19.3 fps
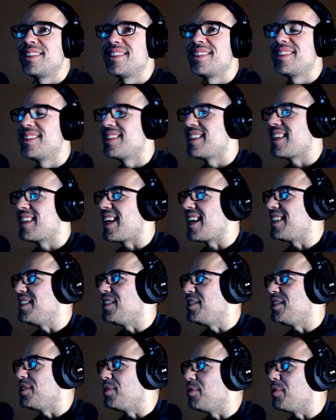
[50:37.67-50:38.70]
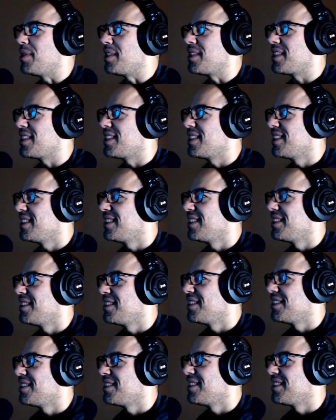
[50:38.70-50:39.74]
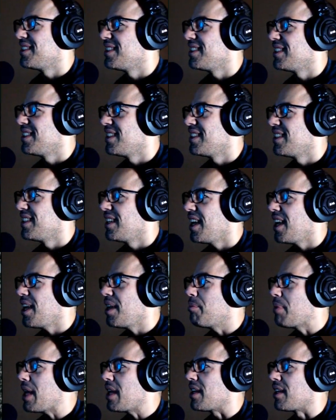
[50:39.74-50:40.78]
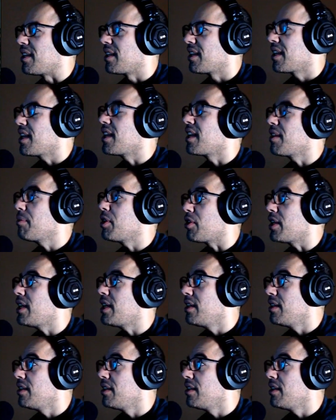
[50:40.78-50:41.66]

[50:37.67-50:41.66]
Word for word: I knew it. Hey, Bannon, can you give me your heal